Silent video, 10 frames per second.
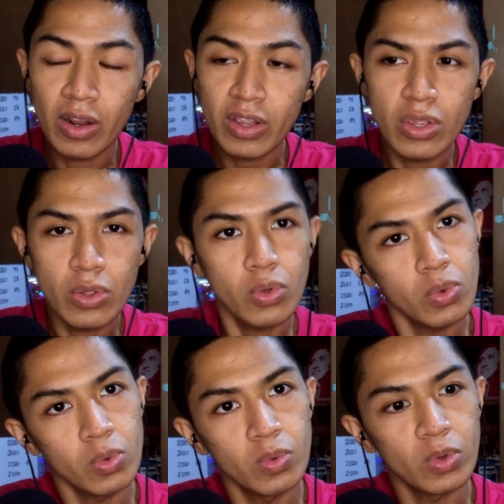Are
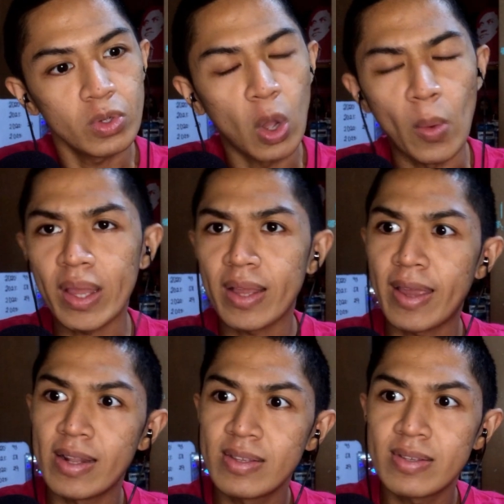you going
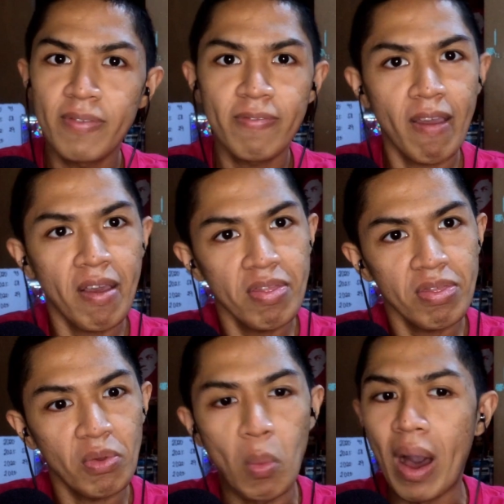against the
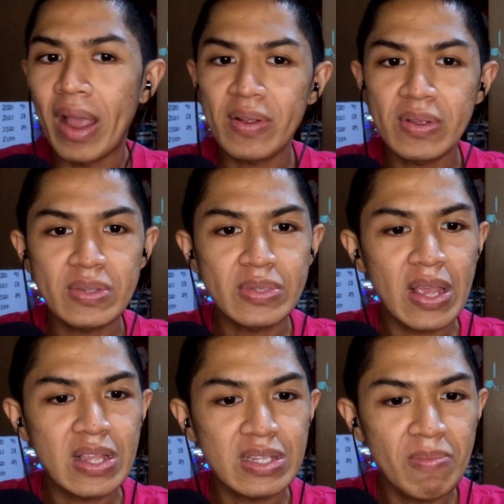faith? Why are you
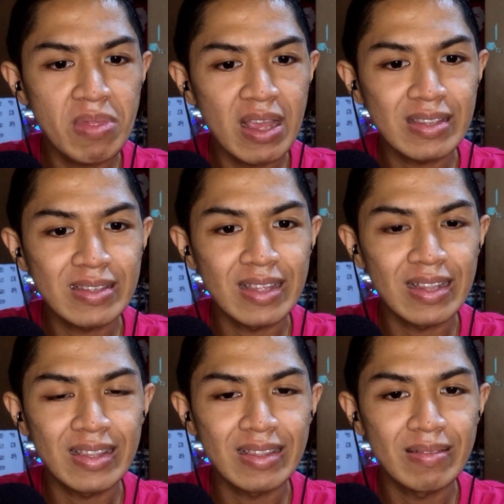saying some
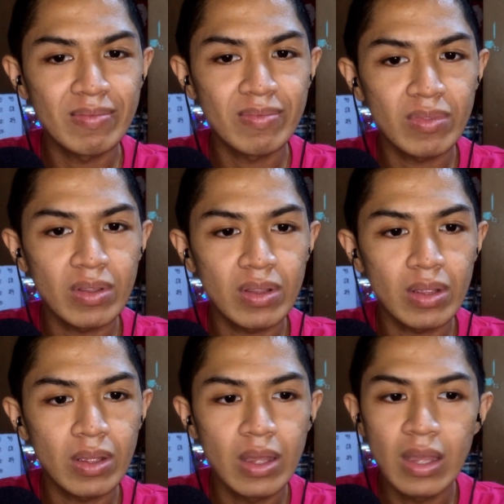things that,
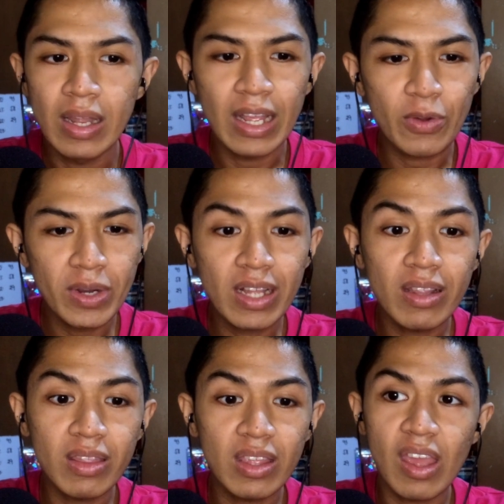like,
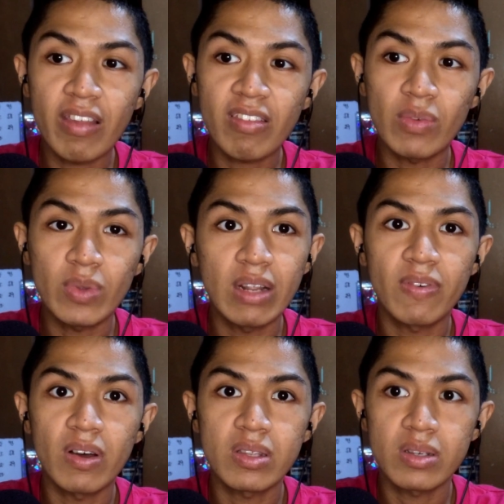critical thinking is not
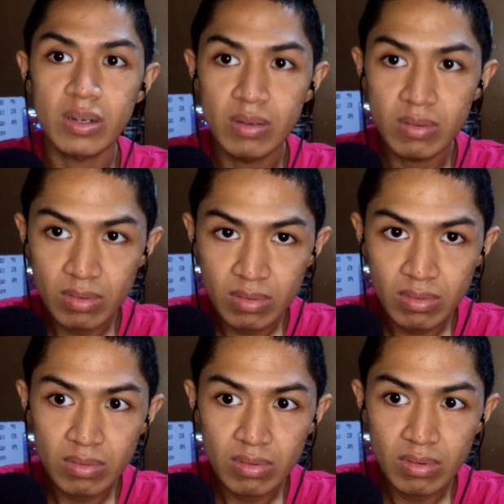really fostered
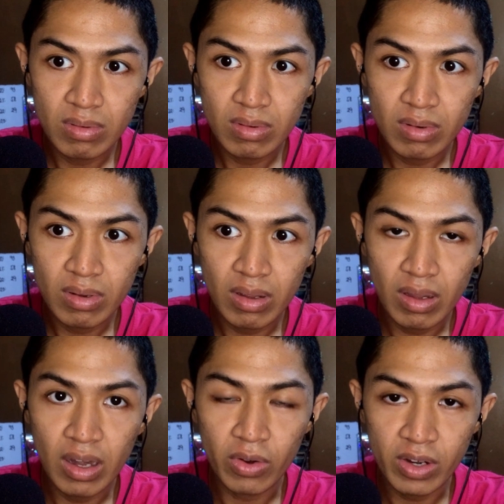
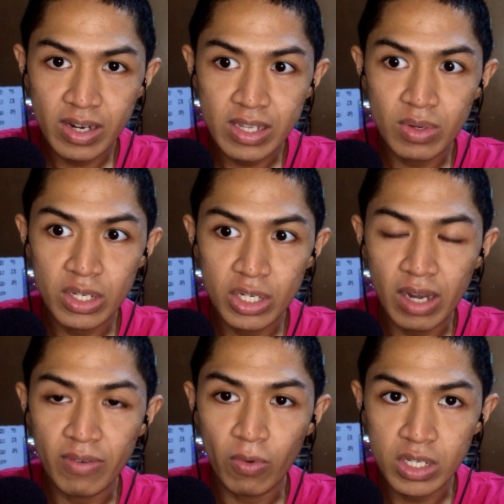in organized
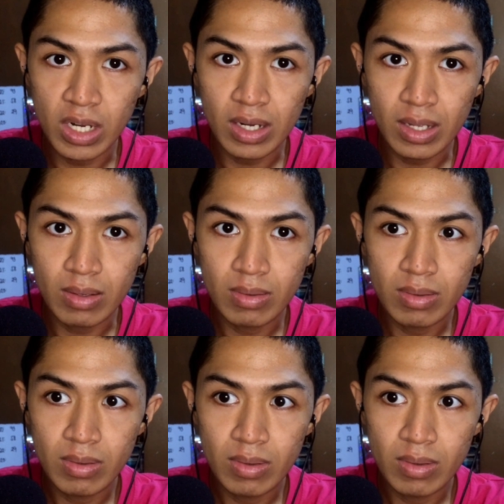religion, unfortunately.